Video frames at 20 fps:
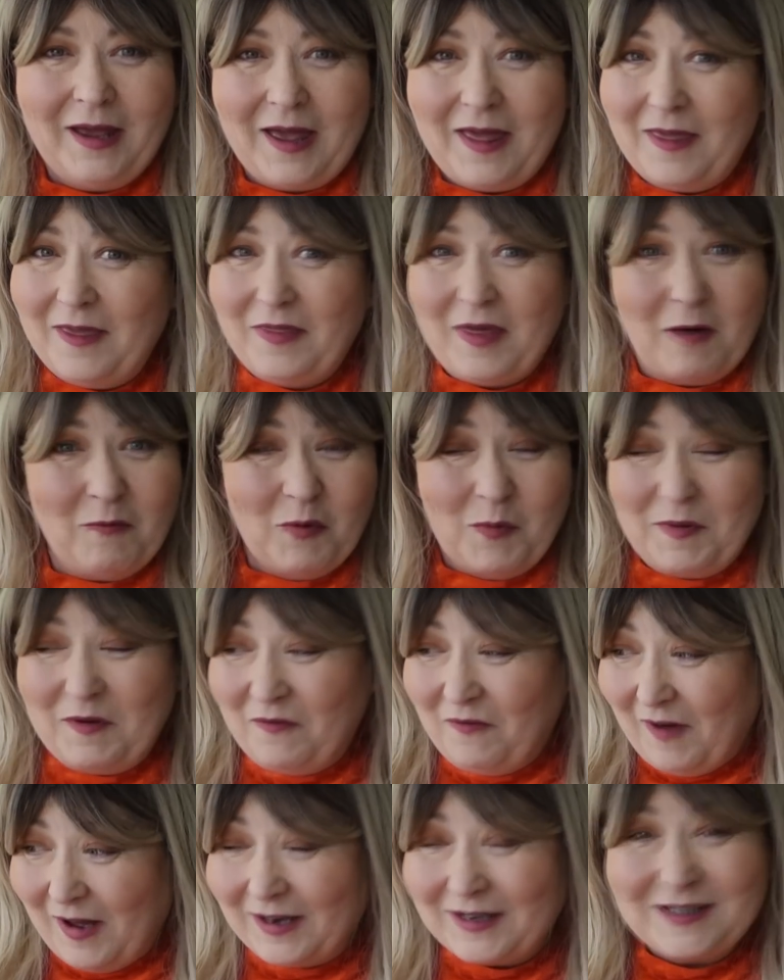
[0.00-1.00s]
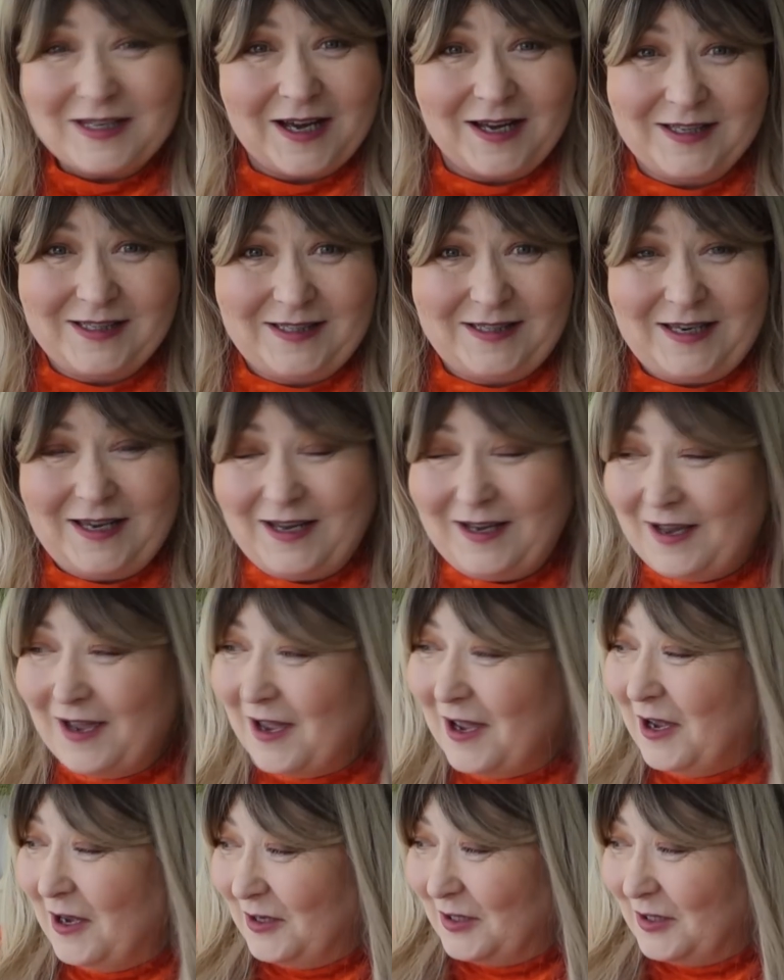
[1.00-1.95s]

uh, that would be fantastic.